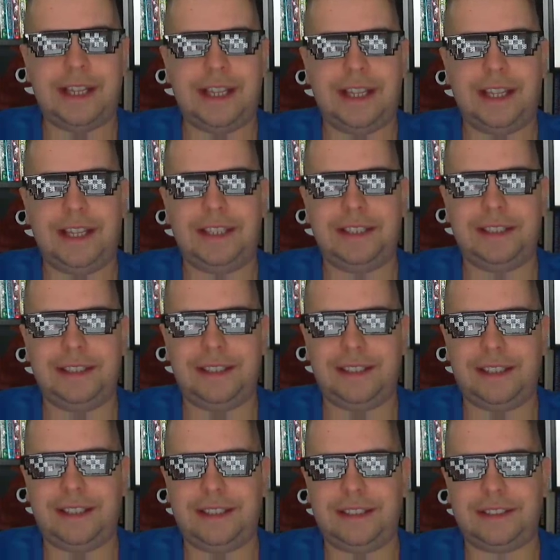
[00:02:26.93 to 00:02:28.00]
and
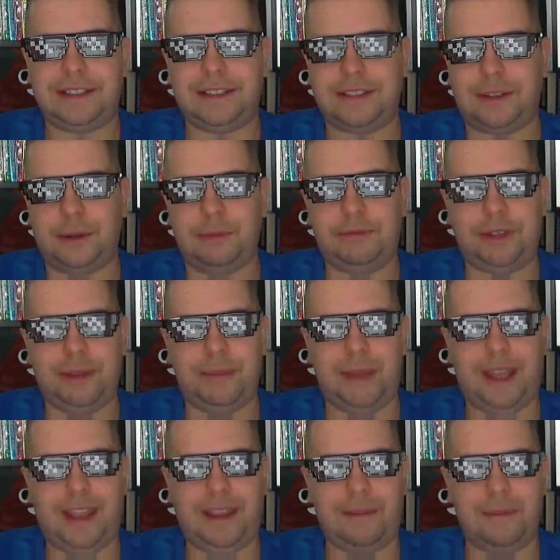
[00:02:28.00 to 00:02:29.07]
hopefully
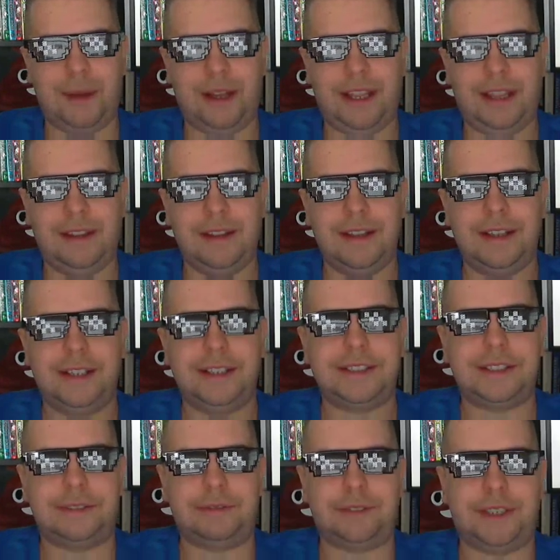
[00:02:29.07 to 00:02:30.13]
making money.
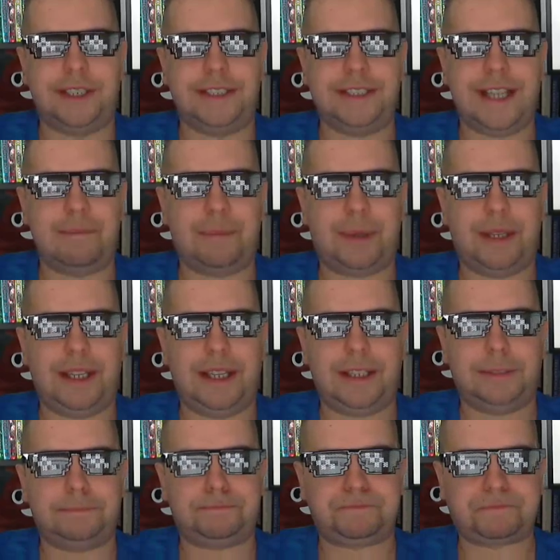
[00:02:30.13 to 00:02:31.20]
So for example,
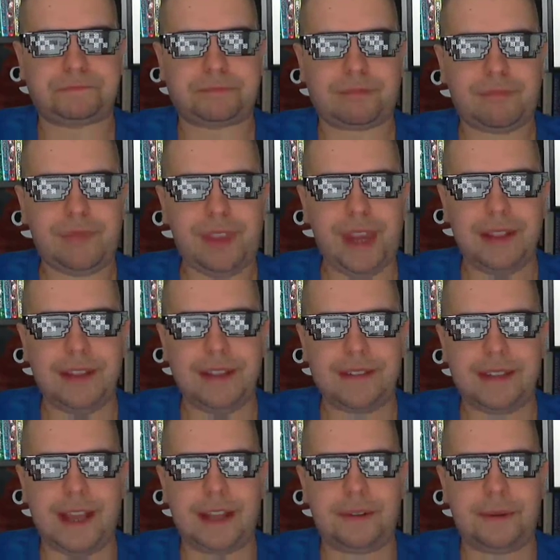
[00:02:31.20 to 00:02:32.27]
like
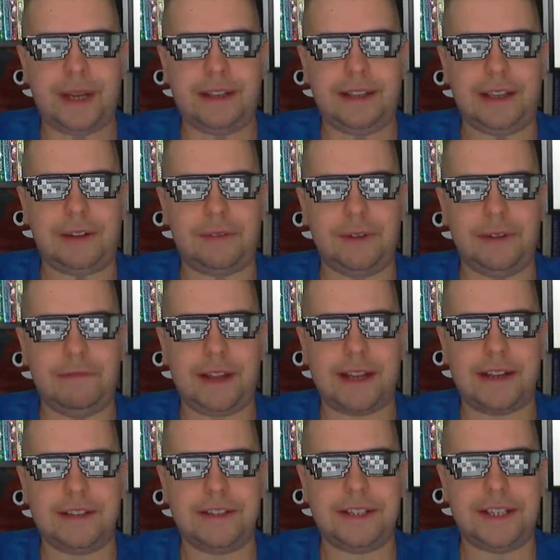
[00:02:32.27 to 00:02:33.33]
this ad right here,
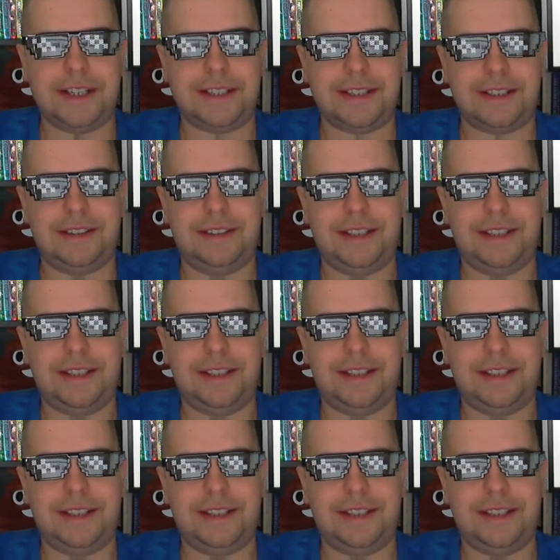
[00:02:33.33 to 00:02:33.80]
revenge is a